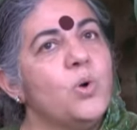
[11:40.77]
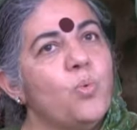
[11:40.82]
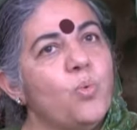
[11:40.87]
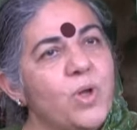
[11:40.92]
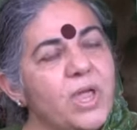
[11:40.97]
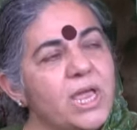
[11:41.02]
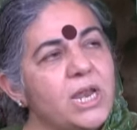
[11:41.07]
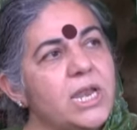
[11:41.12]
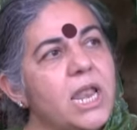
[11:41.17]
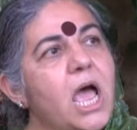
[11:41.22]

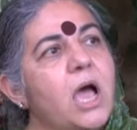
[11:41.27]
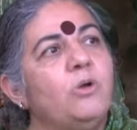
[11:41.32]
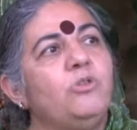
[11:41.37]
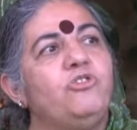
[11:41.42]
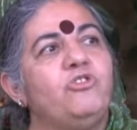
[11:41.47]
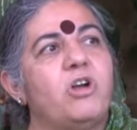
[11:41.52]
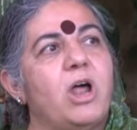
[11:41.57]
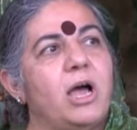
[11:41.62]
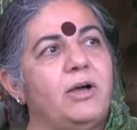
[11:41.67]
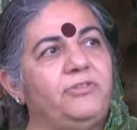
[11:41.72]
We are now
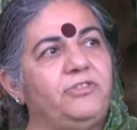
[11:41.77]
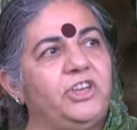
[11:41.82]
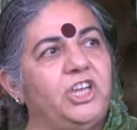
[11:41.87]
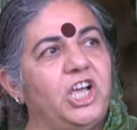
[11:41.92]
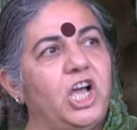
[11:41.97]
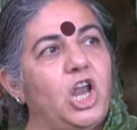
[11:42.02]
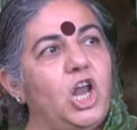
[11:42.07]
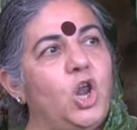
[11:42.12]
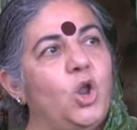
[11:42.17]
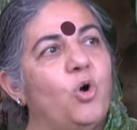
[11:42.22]

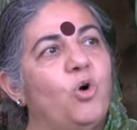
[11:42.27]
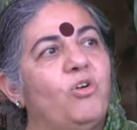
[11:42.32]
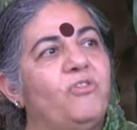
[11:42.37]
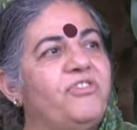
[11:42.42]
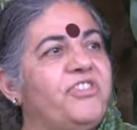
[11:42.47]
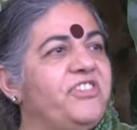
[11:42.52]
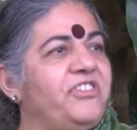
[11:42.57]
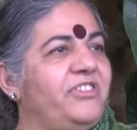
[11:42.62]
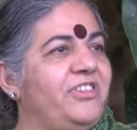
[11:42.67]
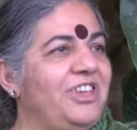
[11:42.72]
drafting a law
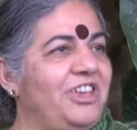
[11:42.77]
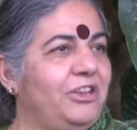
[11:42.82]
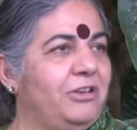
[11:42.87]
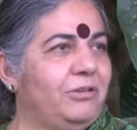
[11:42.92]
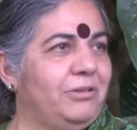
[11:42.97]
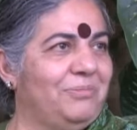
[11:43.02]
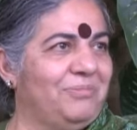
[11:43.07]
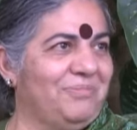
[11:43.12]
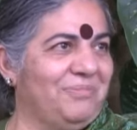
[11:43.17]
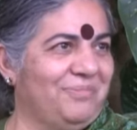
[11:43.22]
of the
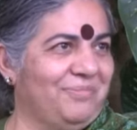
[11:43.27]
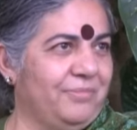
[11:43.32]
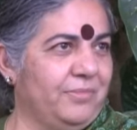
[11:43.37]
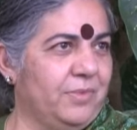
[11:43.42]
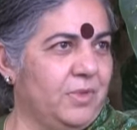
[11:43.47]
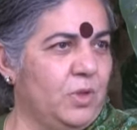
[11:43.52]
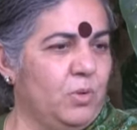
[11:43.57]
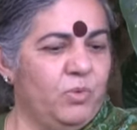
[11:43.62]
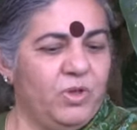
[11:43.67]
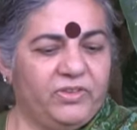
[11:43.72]
seed.
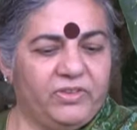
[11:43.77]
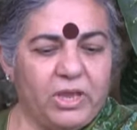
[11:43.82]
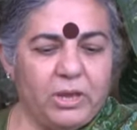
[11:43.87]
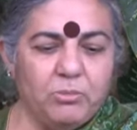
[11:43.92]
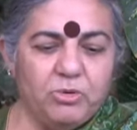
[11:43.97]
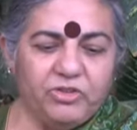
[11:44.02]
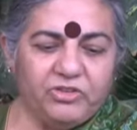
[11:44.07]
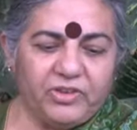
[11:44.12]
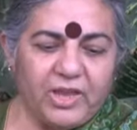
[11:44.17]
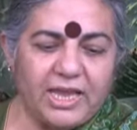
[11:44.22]
We're
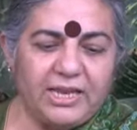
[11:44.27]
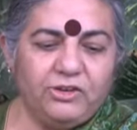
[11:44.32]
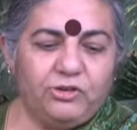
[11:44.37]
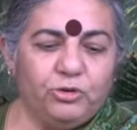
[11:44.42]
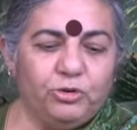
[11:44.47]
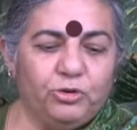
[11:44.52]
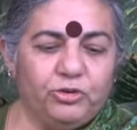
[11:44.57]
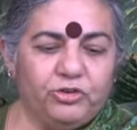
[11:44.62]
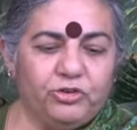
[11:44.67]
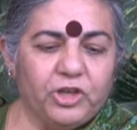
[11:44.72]
saying
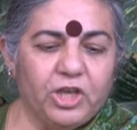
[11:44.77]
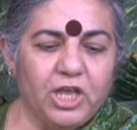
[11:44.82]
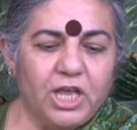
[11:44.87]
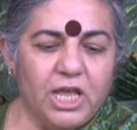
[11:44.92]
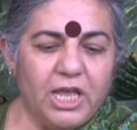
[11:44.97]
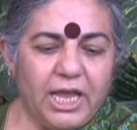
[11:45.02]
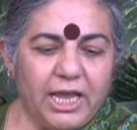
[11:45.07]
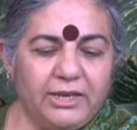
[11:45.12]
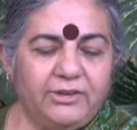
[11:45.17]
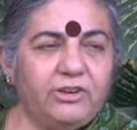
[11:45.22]
Monsanto's
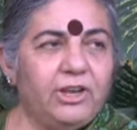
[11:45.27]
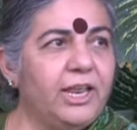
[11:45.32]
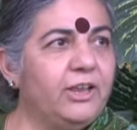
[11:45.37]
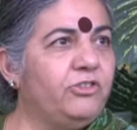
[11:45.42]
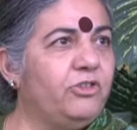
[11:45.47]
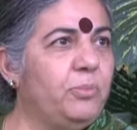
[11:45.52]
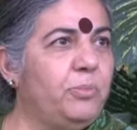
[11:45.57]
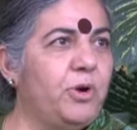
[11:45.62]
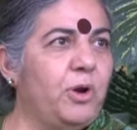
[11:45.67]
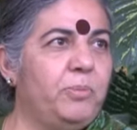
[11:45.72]

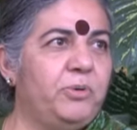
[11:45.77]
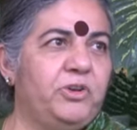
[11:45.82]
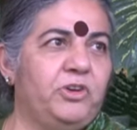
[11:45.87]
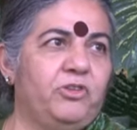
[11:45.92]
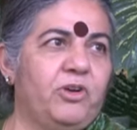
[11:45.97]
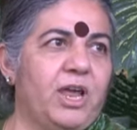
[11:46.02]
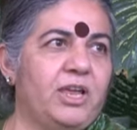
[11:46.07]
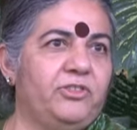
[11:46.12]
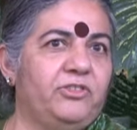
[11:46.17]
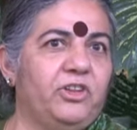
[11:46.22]
intellectual
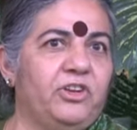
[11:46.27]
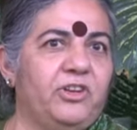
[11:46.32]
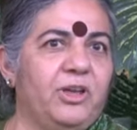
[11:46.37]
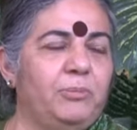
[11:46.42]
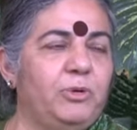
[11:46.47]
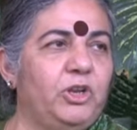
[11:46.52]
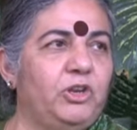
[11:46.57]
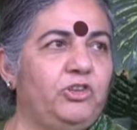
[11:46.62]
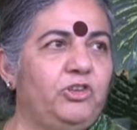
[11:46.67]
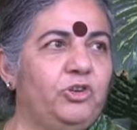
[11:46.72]
property rights in
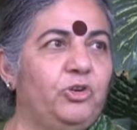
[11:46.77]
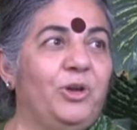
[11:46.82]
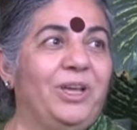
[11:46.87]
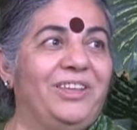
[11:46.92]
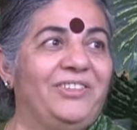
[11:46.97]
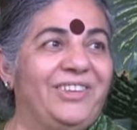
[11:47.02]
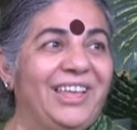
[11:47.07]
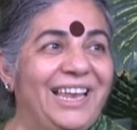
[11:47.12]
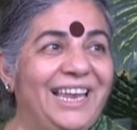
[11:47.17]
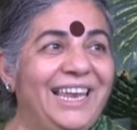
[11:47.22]
WTO
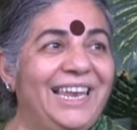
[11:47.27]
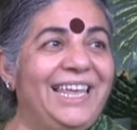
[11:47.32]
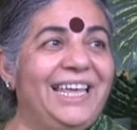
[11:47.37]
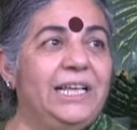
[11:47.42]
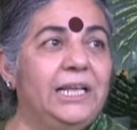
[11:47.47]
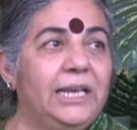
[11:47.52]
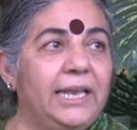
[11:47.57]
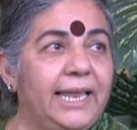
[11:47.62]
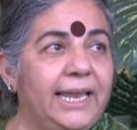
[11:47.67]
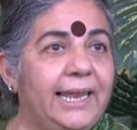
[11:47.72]
is
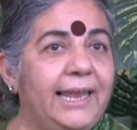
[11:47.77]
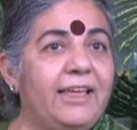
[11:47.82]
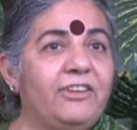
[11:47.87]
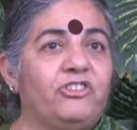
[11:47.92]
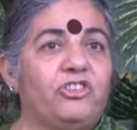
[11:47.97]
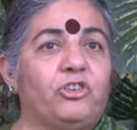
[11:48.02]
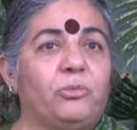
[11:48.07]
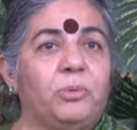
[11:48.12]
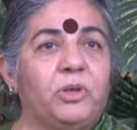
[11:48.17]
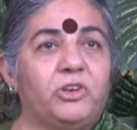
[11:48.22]
illegal,
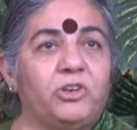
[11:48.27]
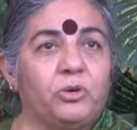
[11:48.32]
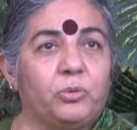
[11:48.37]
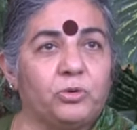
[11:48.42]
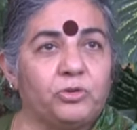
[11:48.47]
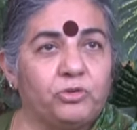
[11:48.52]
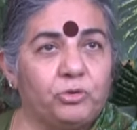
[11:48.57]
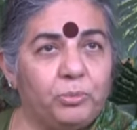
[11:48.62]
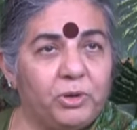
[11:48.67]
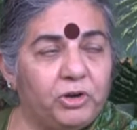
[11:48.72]
illegitimate.
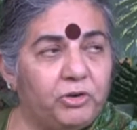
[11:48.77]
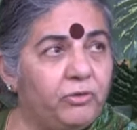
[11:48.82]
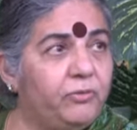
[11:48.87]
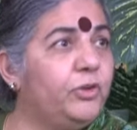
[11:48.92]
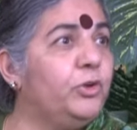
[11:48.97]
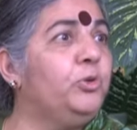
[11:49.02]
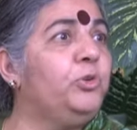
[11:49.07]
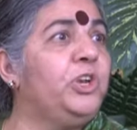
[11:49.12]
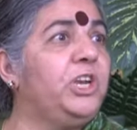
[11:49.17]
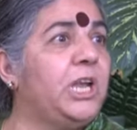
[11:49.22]
It was to be
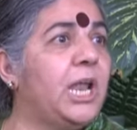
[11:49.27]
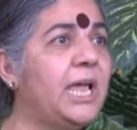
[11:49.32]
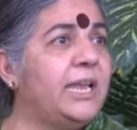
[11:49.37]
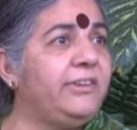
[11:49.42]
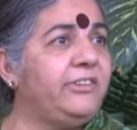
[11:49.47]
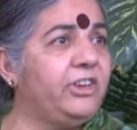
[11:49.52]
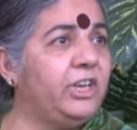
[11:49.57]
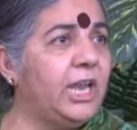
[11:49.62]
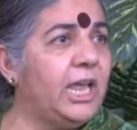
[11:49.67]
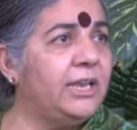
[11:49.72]
reviewed in
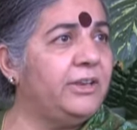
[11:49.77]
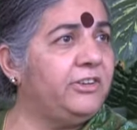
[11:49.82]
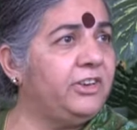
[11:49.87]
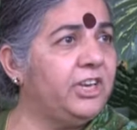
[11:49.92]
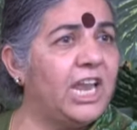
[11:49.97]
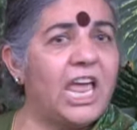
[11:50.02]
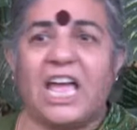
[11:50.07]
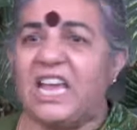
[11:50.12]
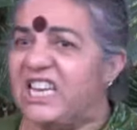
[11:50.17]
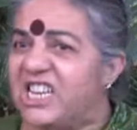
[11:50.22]

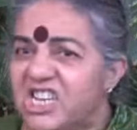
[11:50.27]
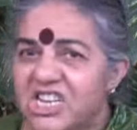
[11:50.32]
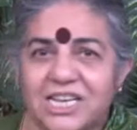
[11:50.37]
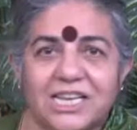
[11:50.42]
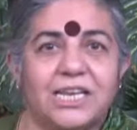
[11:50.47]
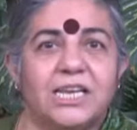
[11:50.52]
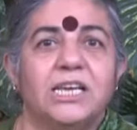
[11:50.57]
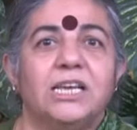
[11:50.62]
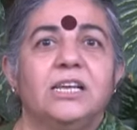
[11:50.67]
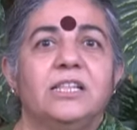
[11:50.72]
1999.
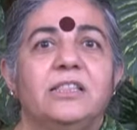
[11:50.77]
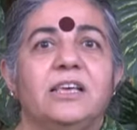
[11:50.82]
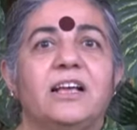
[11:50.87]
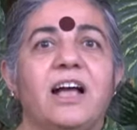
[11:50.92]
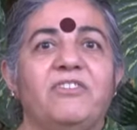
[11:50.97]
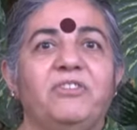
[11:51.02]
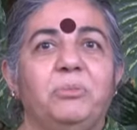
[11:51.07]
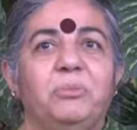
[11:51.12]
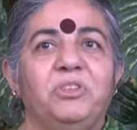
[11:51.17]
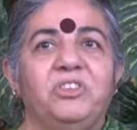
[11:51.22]
The
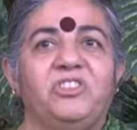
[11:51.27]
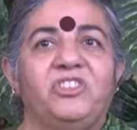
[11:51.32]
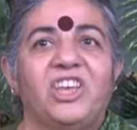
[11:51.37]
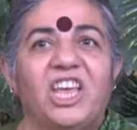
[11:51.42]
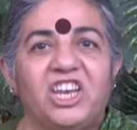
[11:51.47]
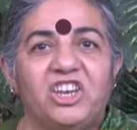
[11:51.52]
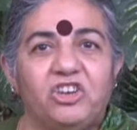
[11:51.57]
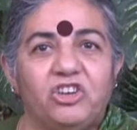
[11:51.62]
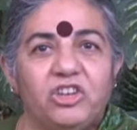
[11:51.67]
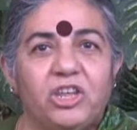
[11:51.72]
government
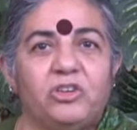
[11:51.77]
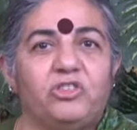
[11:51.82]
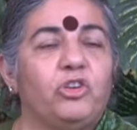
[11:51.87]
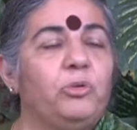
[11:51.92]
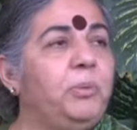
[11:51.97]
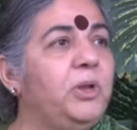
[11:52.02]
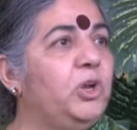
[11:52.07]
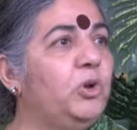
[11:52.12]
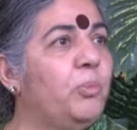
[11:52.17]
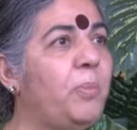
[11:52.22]
said there
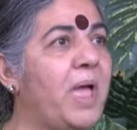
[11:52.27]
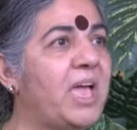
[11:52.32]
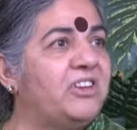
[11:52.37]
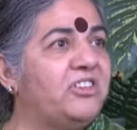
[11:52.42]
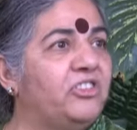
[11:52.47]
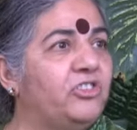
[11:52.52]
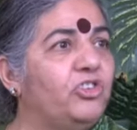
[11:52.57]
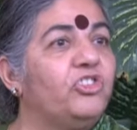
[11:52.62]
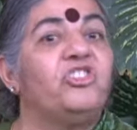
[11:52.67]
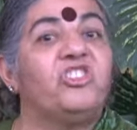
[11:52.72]
should be no
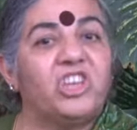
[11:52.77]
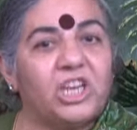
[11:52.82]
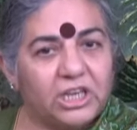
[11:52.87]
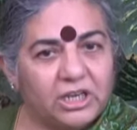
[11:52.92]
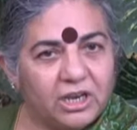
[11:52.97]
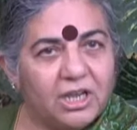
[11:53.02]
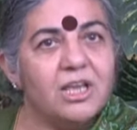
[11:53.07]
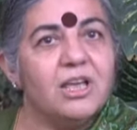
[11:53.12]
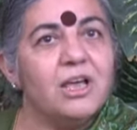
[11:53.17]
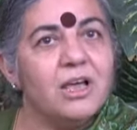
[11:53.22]
patents on
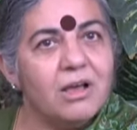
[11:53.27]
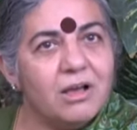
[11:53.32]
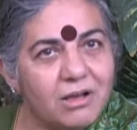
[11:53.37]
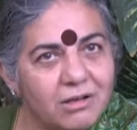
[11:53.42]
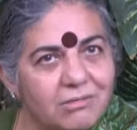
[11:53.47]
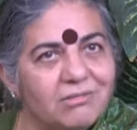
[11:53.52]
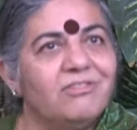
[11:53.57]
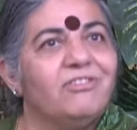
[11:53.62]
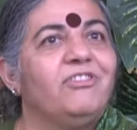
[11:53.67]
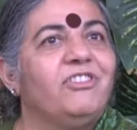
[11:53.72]
seed.
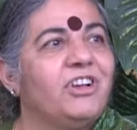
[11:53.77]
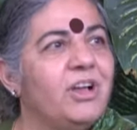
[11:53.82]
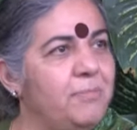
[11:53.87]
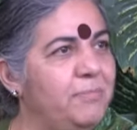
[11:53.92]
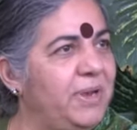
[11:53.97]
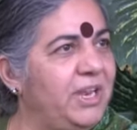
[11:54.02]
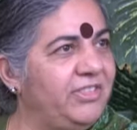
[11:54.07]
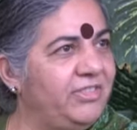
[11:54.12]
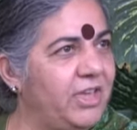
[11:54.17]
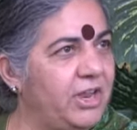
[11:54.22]

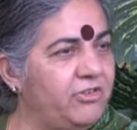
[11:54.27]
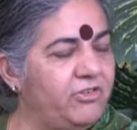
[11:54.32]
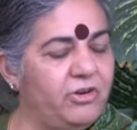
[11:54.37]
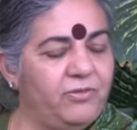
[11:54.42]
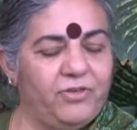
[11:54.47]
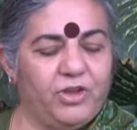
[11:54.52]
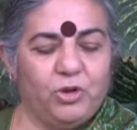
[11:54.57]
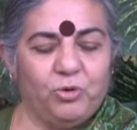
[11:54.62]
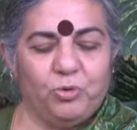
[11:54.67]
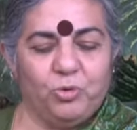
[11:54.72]
Complete that
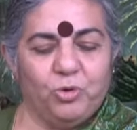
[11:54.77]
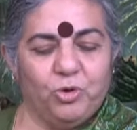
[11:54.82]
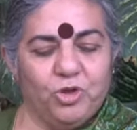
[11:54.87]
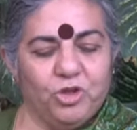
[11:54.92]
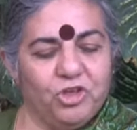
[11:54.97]
review.